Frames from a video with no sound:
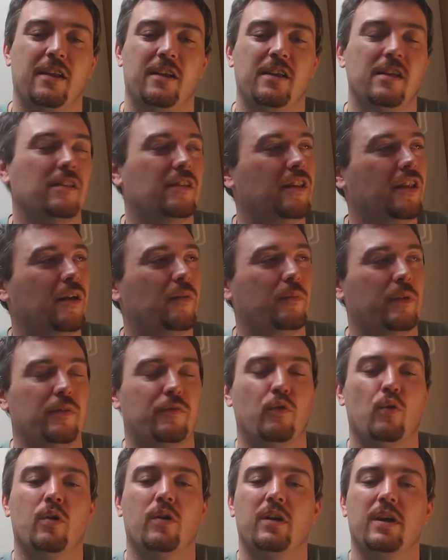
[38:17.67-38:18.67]
and he's like,
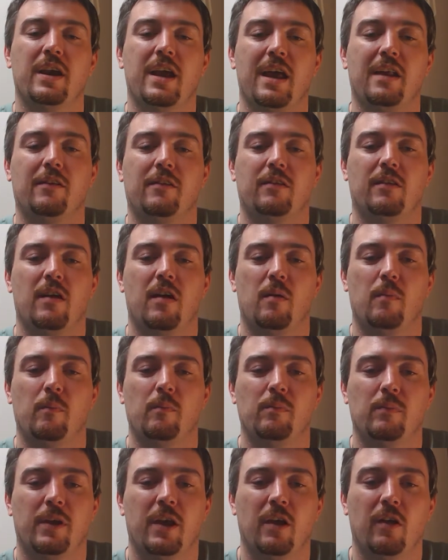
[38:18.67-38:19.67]
before he gets
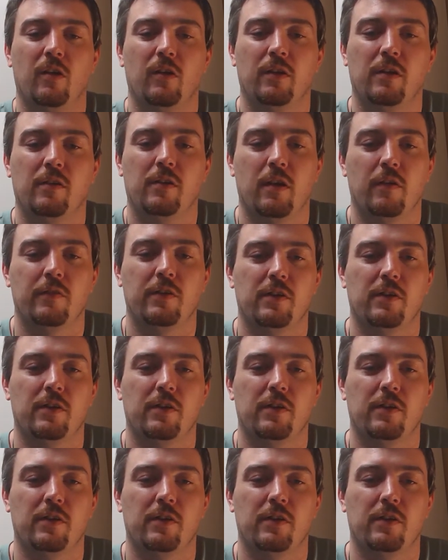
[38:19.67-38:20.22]
killed and stuff,